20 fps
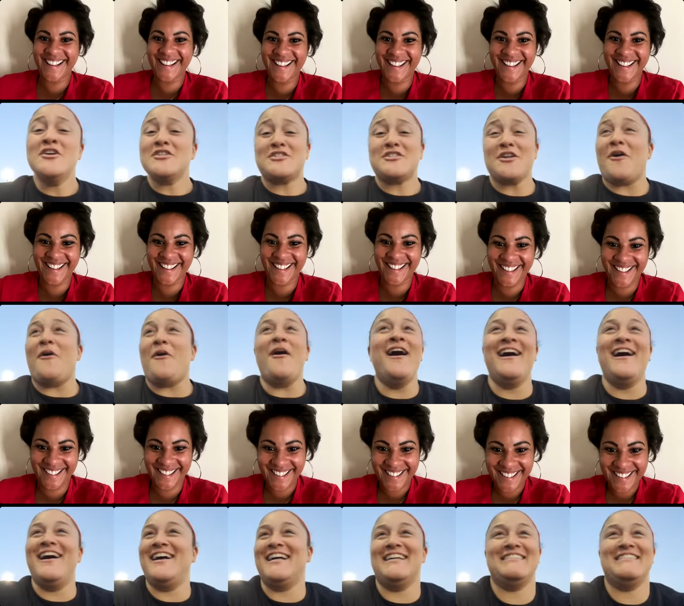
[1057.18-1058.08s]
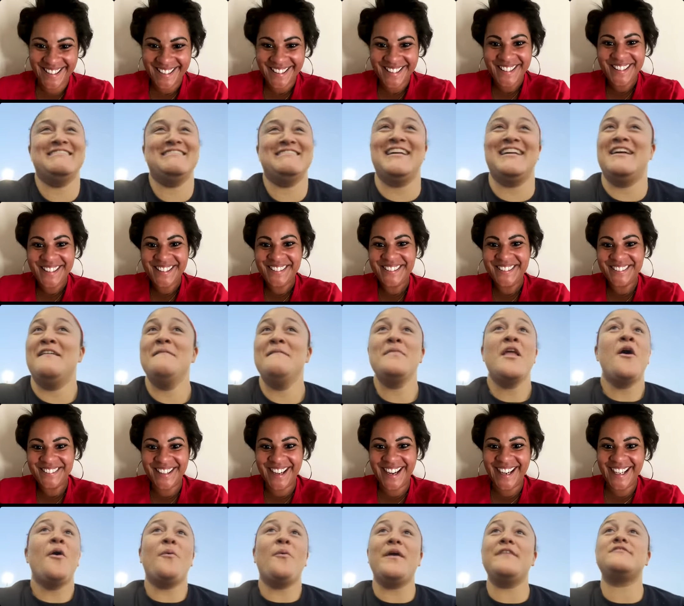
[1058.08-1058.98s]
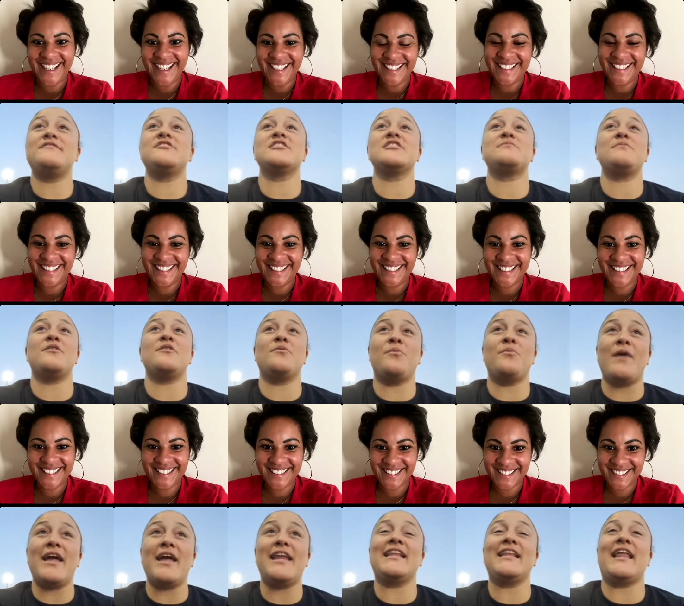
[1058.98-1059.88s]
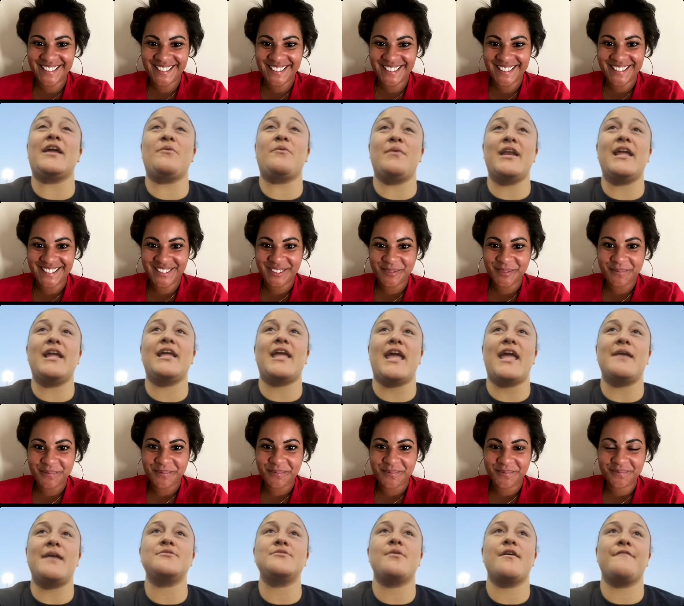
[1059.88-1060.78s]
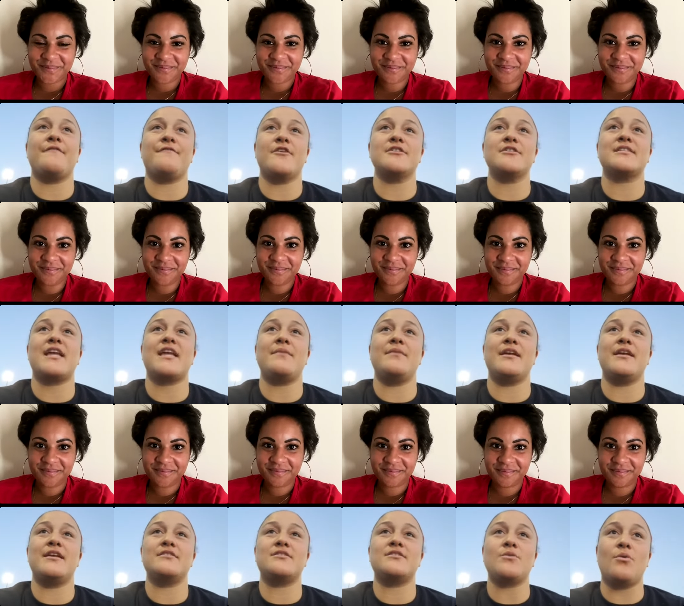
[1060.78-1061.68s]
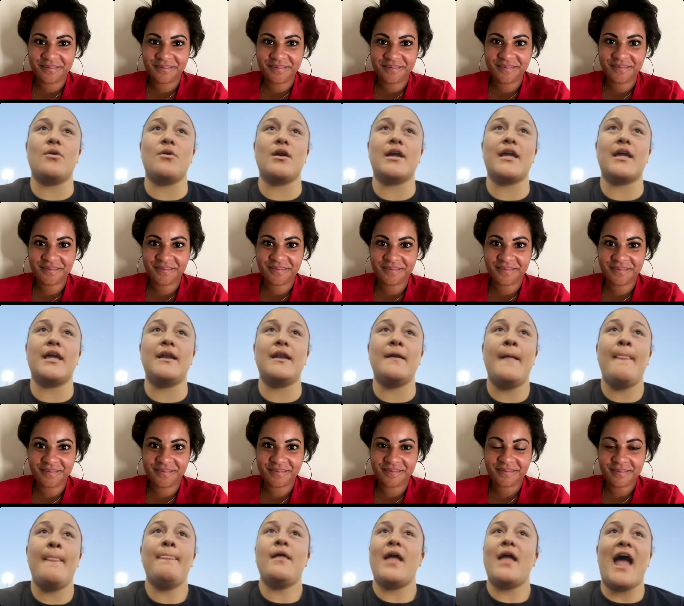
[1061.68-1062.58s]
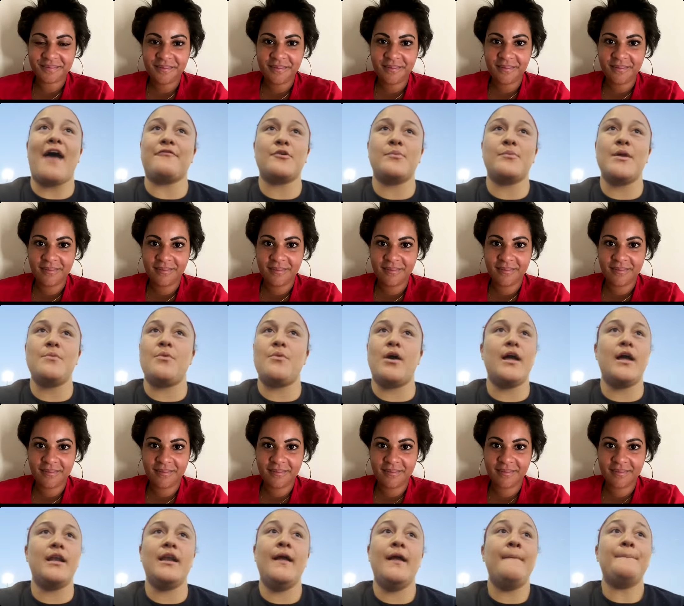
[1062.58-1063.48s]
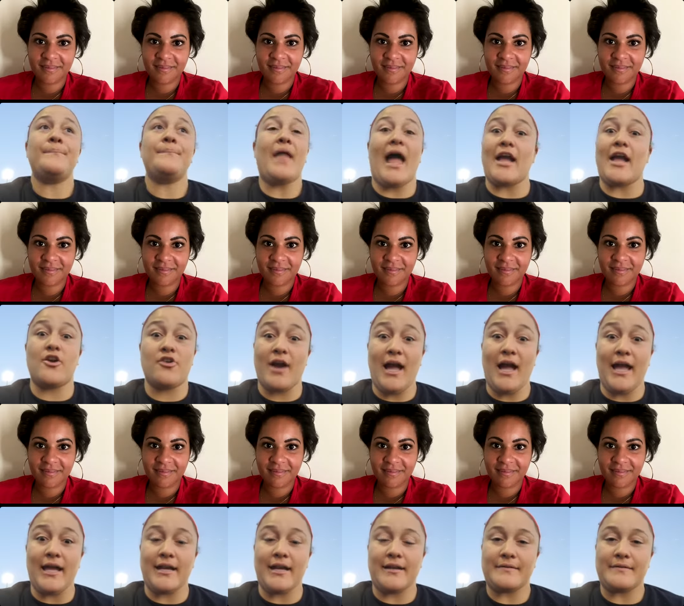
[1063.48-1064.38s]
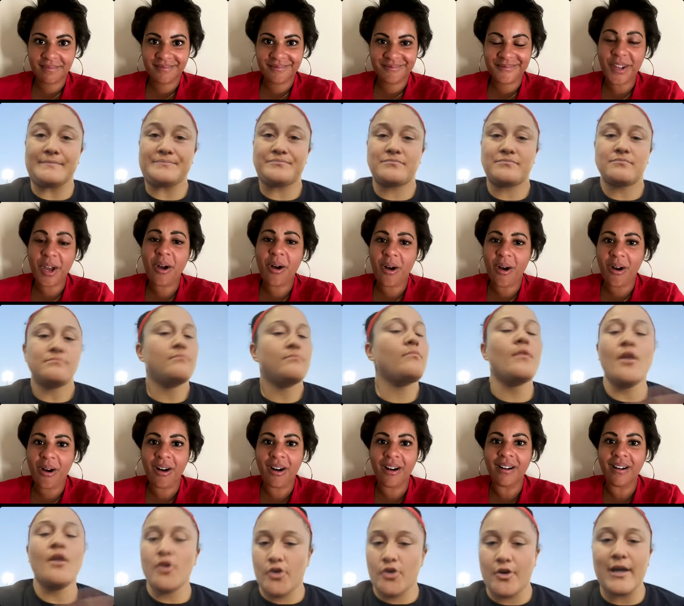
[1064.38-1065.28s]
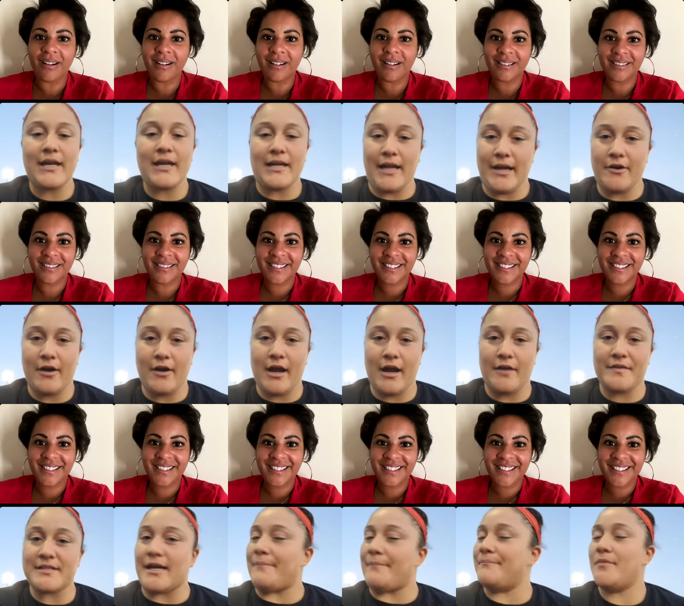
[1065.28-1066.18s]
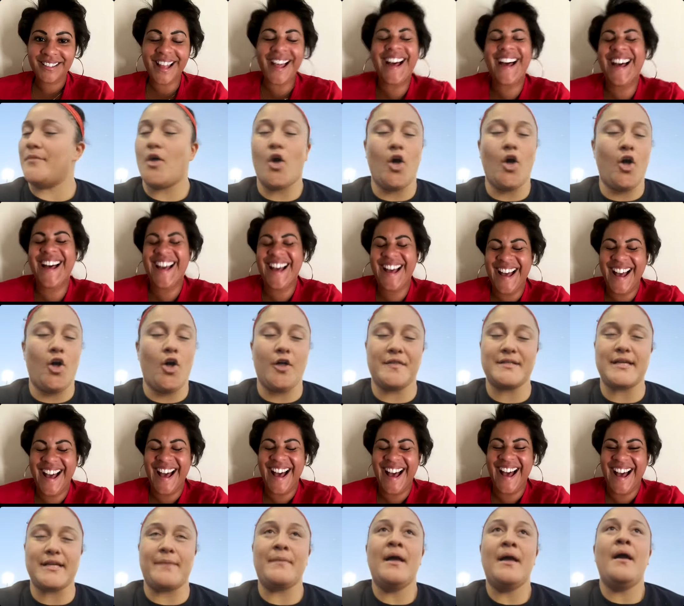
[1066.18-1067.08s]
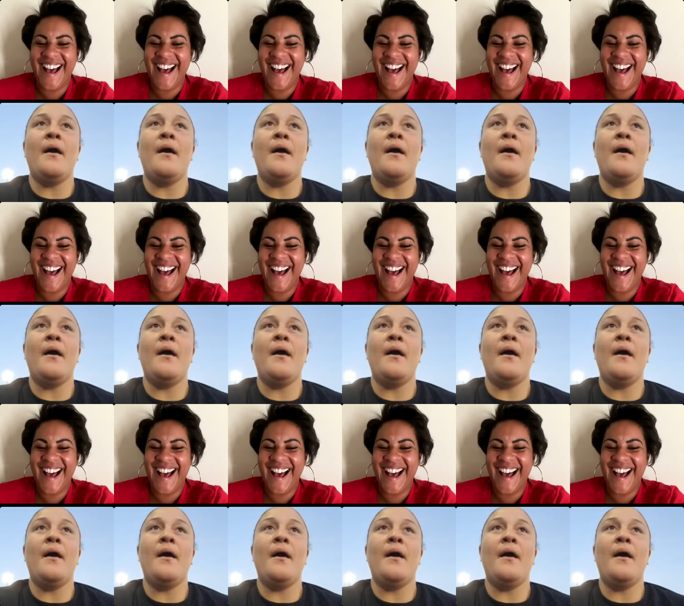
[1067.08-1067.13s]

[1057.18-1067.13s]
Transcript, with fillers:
Speaker 1: So right. we've just been waiting. Like when it came to our first game against Oregon, after we won, I cried. Aww. Granted, I cry all the time, all the time.